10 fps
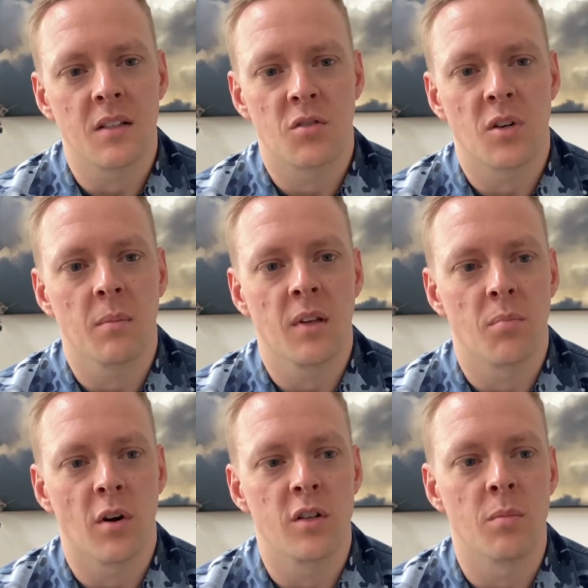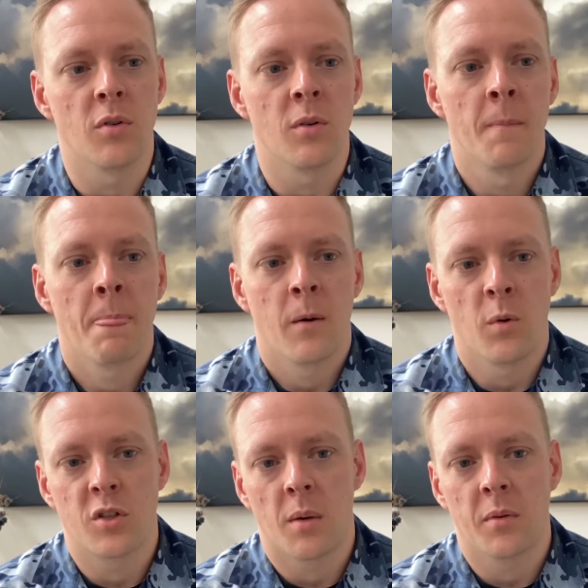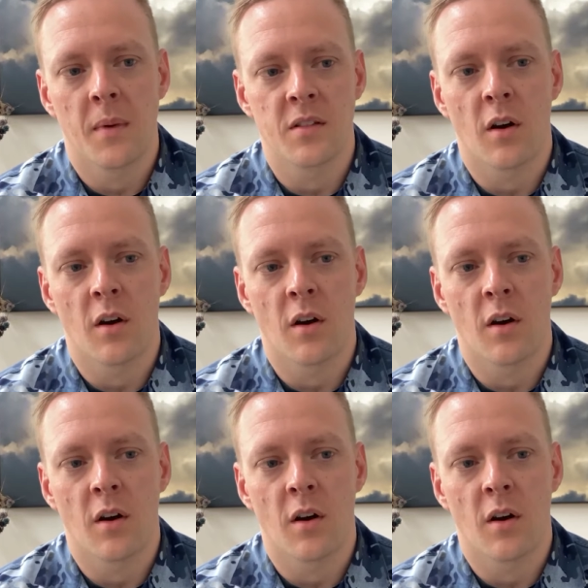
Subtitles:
is extremely approachable, which complements